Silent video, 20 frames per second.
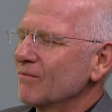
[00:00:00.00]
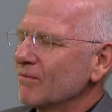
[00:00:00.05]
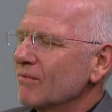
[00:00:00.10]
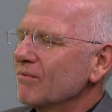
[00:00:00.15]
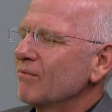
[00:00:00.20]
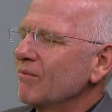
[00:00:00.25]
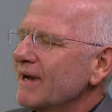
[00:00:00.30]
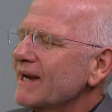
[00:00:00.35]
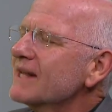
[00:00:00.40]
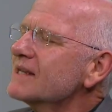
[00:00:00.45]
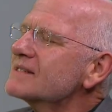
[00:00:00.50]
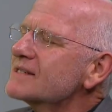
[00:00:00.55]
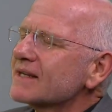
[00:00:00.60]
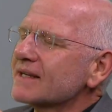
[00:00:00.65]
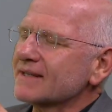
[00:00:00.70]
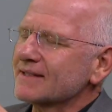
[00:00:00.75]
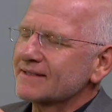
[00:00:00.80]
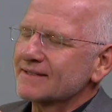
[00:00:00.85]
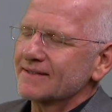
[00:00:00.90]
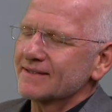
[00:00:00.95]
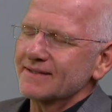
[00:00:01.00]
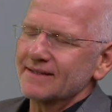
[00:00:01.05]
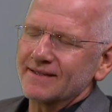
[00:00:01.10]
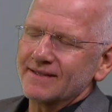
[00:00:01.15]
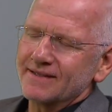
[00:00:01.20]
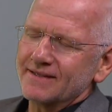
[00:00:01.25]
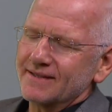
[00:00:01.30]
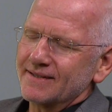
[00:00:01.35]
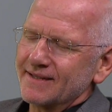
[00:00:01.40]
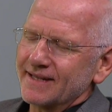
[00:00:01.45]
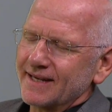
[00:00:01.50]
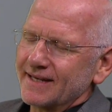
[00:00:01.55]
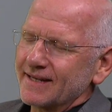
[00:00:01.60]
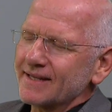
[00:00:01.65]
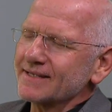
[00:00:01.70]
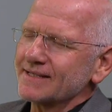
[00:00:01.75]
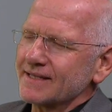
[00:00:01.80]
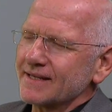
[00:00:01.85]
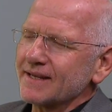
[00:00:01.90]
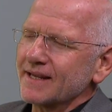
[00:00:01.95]
What is it that
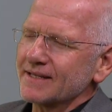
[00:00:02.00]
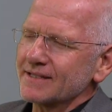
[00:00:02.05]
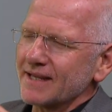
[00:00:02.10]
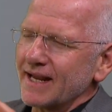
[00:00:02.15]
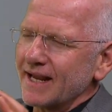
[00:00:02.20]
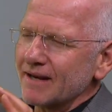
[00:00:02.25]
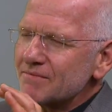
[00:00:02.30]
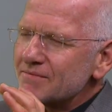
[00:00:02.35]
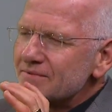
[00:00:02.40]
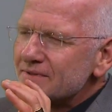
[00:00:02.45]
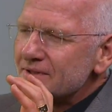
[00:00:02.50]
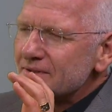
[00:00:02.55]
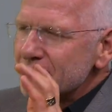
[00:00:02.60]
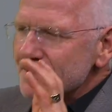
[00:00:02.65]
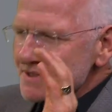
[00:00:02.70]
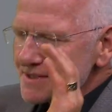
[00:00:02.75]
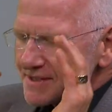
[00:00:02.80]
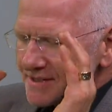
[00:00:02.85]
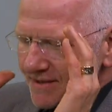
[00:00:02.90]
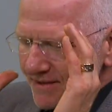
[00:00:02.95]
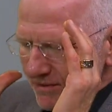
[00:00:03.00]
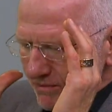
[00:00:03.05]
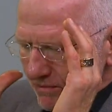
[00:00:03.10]
is, has influenced